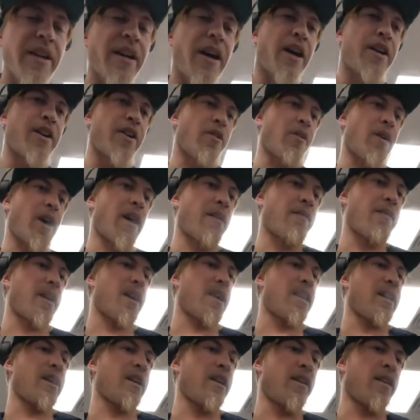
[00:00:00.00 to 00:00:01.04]
I don't have
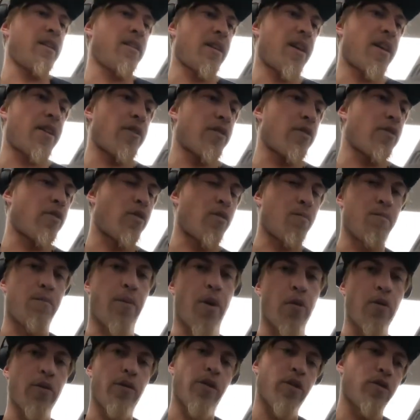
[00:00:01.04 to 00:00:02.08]
any that are
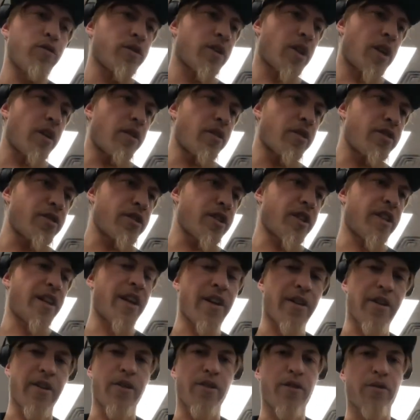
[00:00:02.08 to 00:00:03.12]
both those colors, a
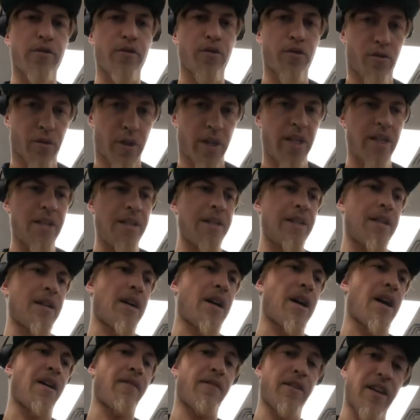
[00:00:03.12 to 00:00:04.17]
yellow, green.
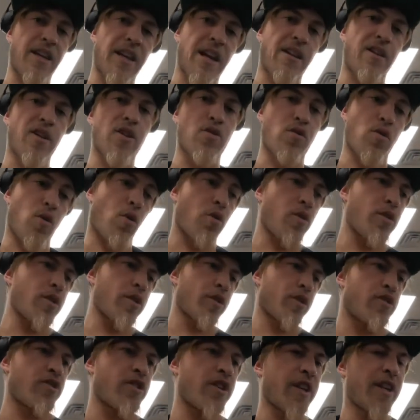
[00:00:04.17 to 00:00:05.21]
I have a yellow or a
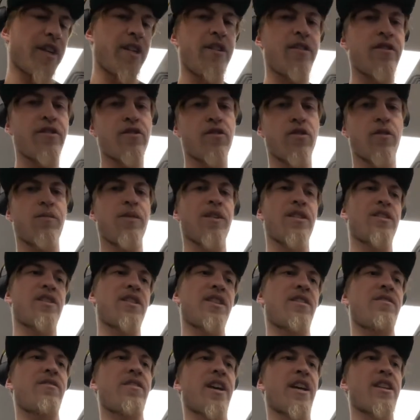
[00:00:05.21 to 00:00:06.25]
green, so I'm gonna
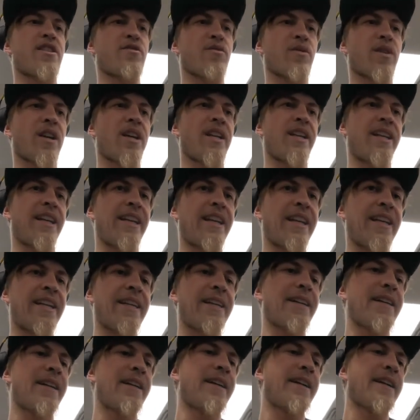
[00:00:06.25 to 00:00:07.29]
see if that's what I
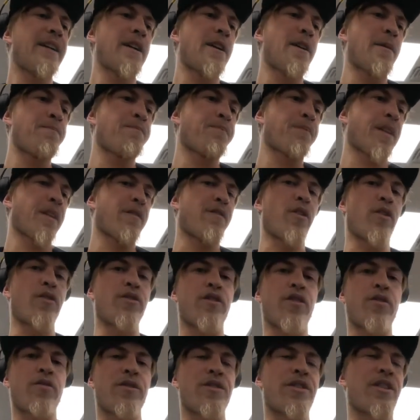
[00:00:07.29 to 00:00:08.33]
need. If those
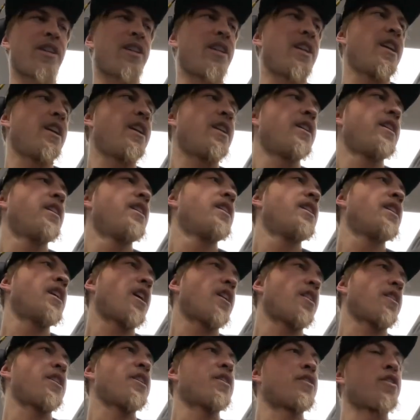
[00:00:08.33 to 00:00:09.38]
are the ones I need,
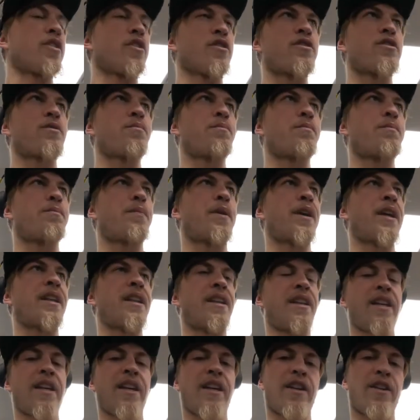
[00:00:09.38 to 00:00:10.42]
I'll get those
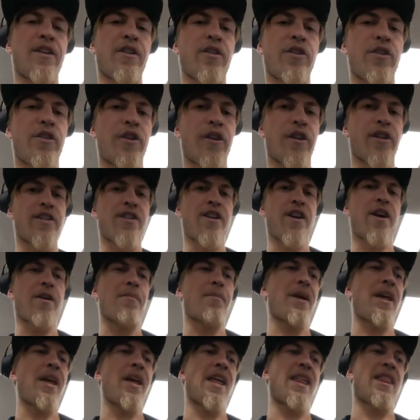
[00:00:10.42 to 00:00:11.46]
pinned in, hooked
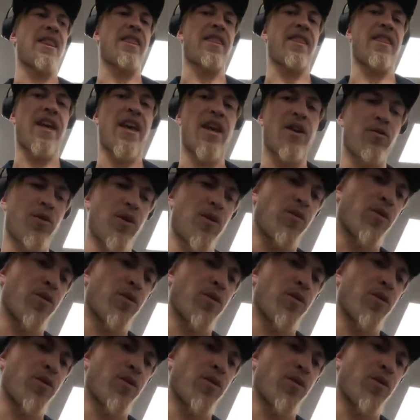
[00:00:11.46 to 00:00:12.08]
up, and then we